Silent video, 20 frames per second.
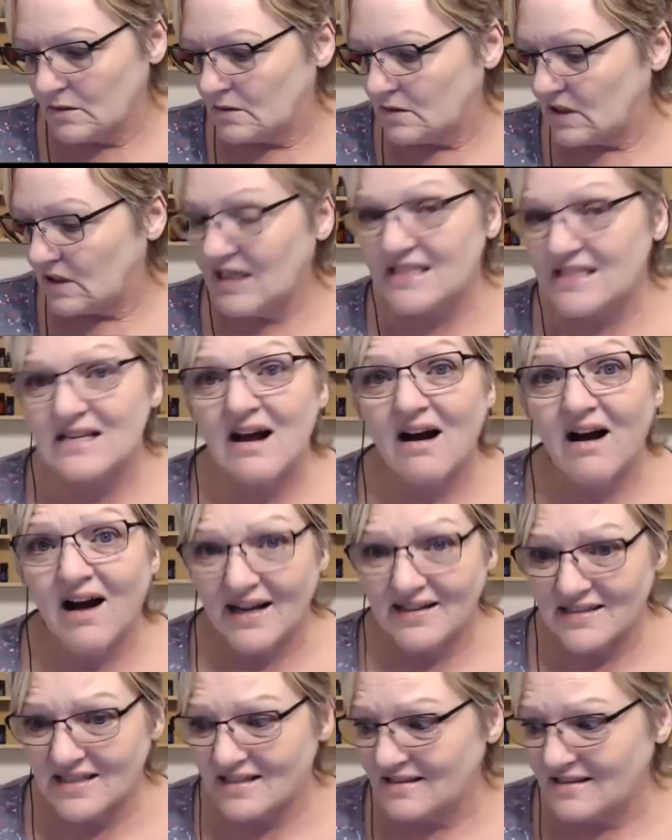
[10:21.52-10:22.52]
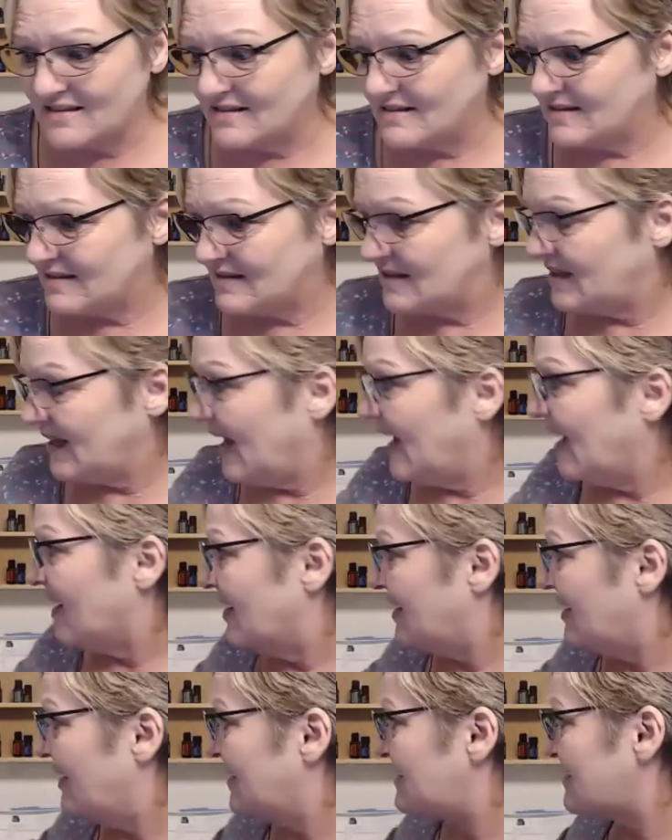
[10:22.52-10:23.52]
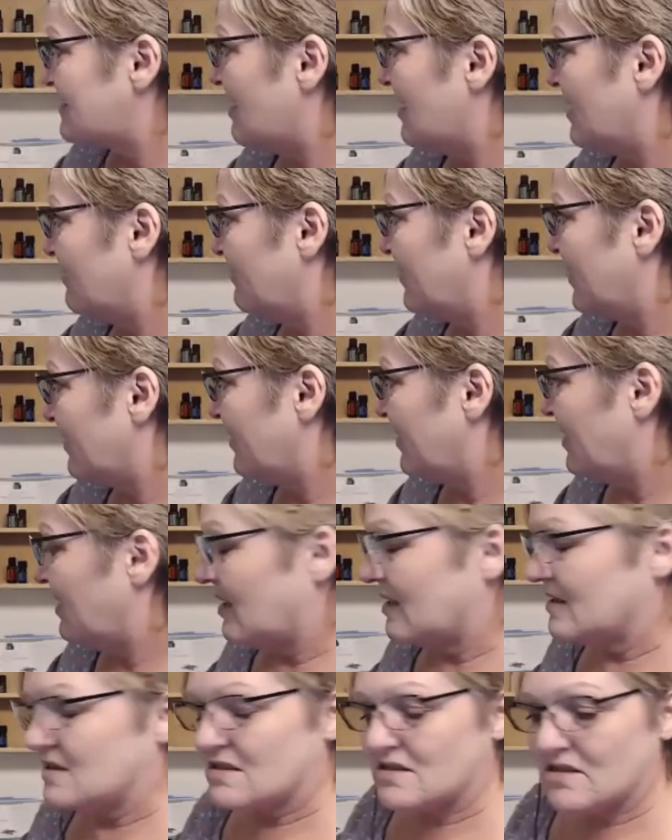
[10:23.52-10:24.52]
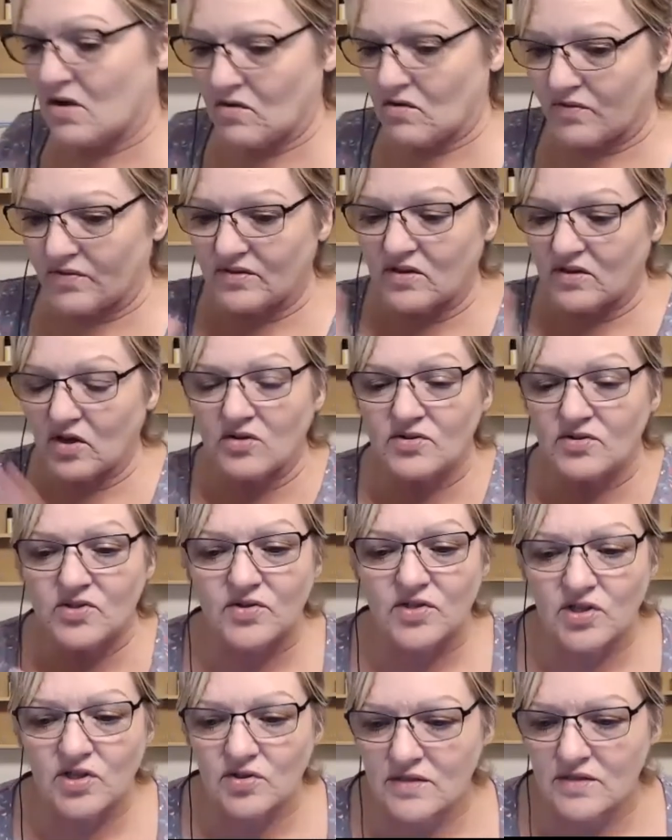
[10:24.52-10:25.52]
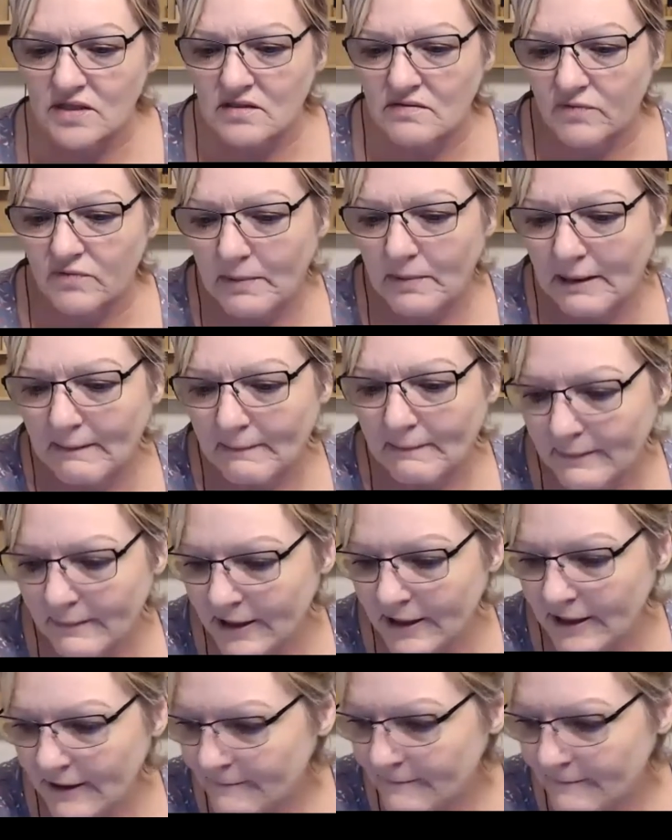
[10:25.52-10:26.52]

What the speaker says: it's hot. Yeah, it's hot, very hot. So those are the uses for peppermint.